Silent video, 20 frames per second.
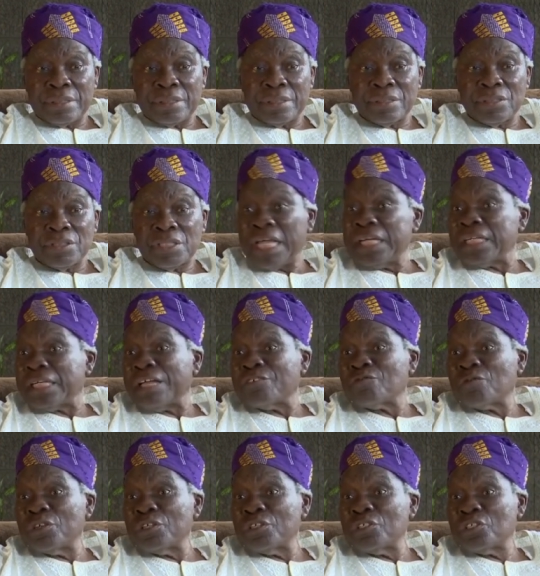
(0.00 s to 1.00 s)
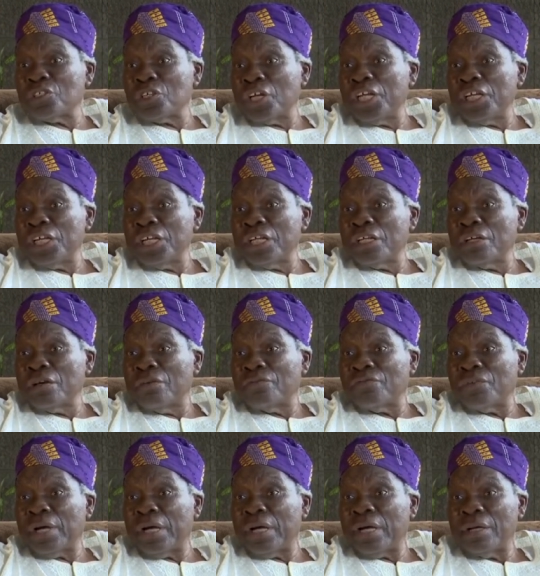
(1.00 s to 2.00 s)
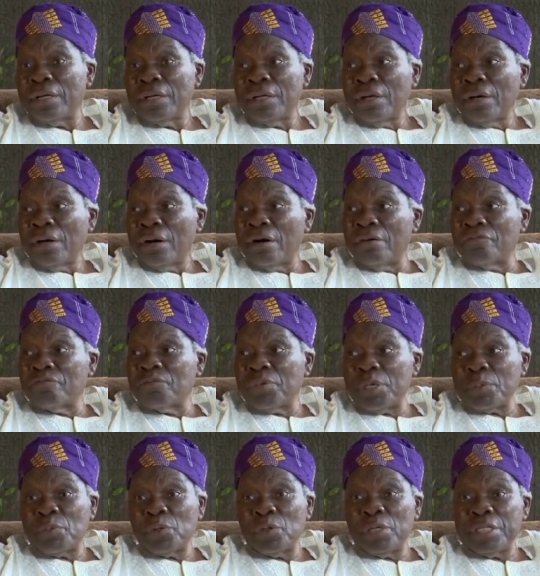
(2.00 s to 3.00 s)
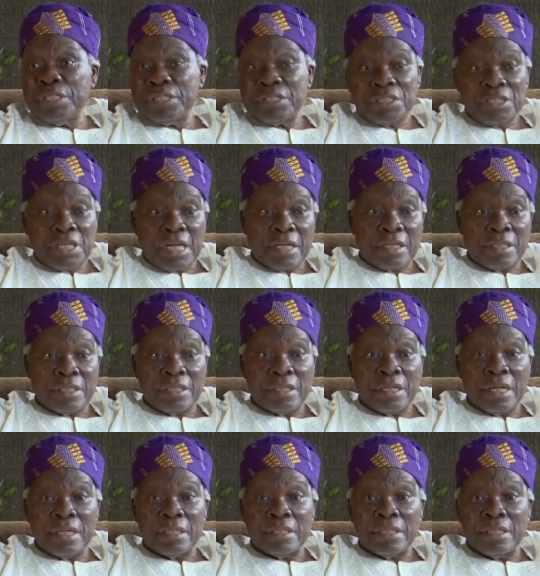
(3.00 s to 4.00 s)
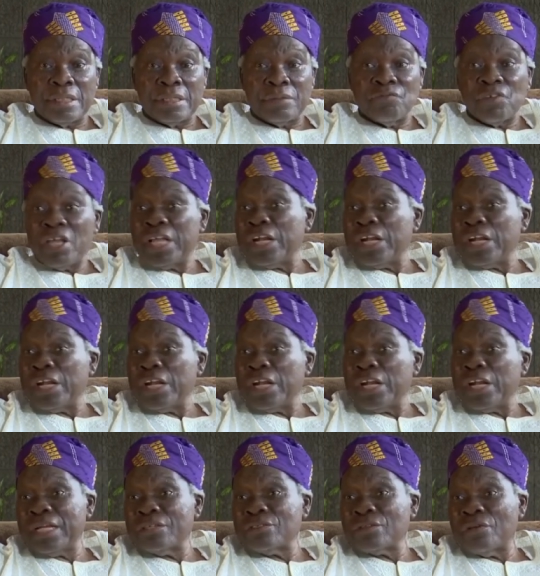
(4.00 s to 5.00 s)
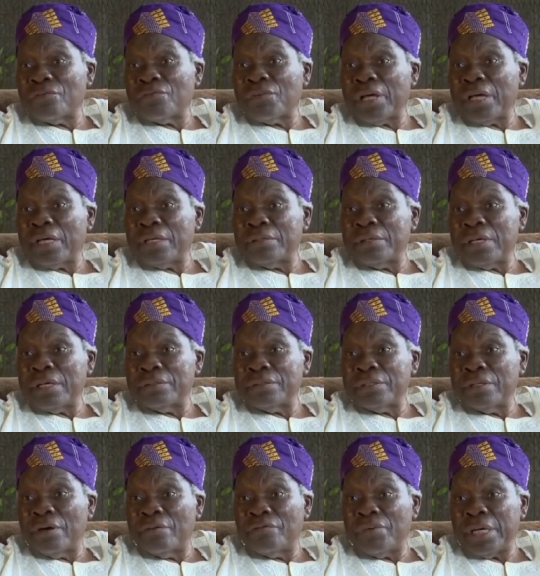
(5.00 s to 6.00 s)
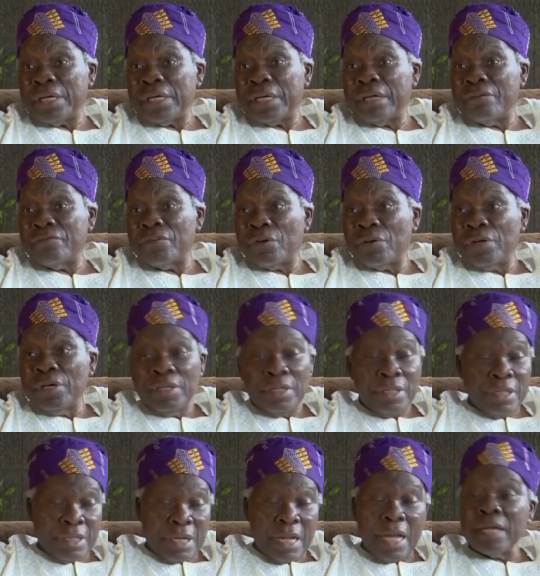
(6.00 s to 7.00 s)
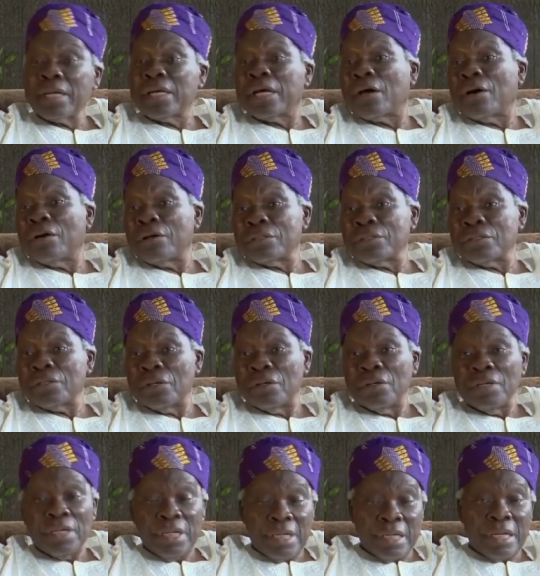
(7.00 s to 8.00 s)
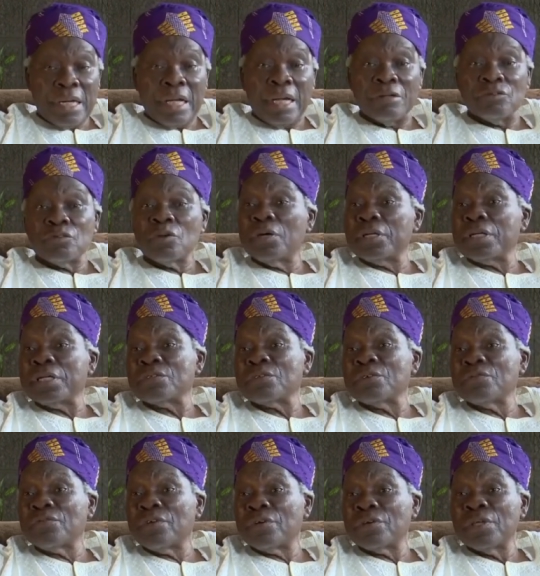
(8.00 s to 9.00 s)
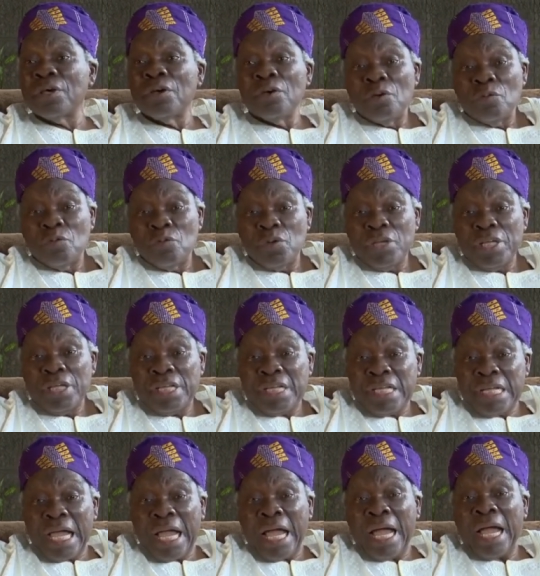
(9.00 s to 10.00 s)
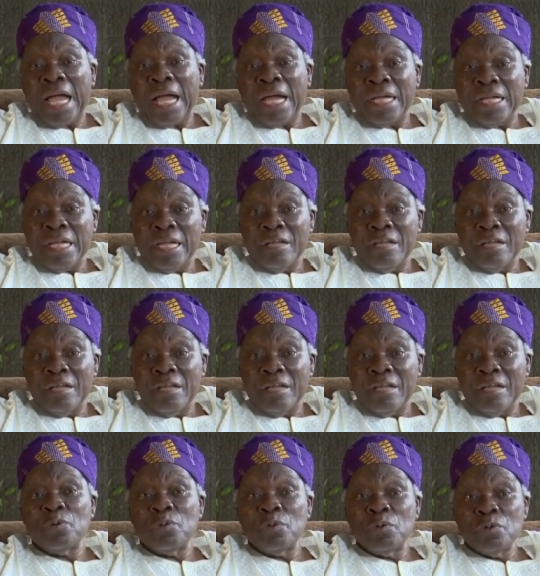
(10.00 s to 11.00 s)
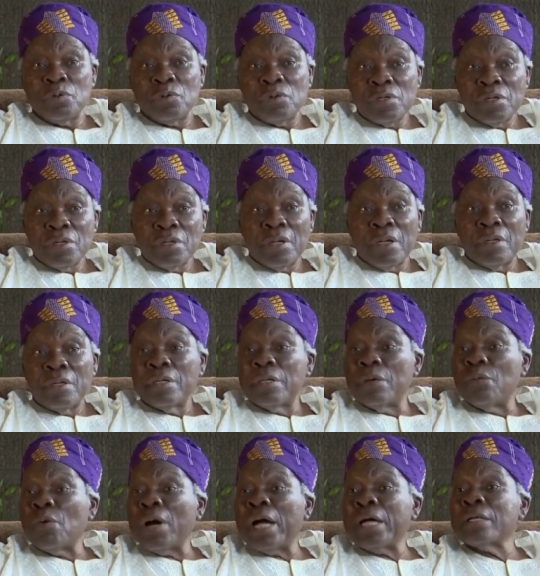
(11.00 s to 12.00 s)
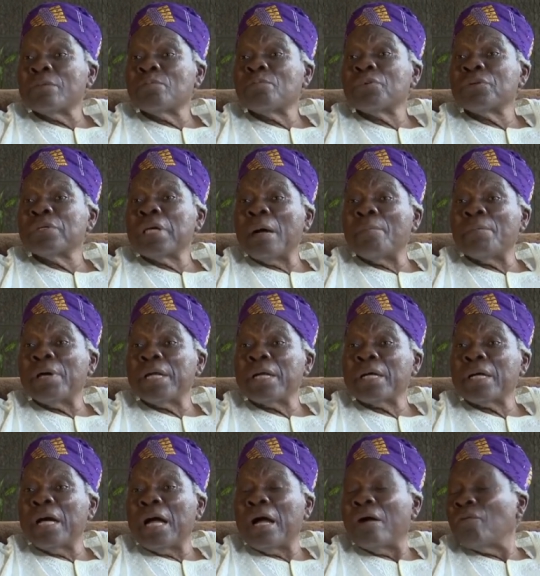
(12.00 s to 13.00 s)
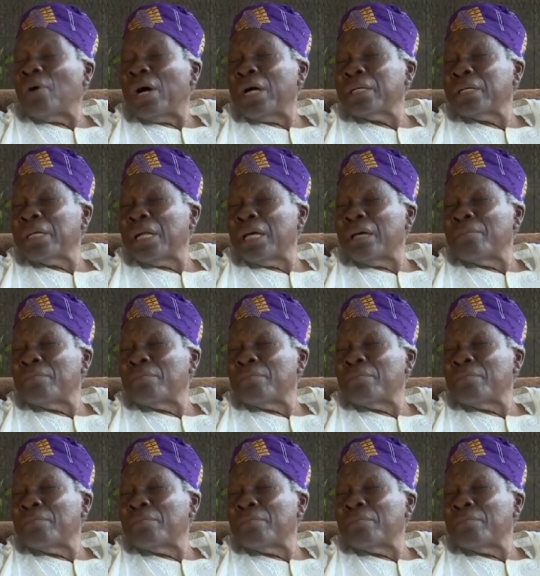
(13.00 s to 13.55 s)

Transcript: centers for the training of, of people in, in, in, various areas of, of endeavor, in agriculture, in, and so on and so forth. We are a people, one America, one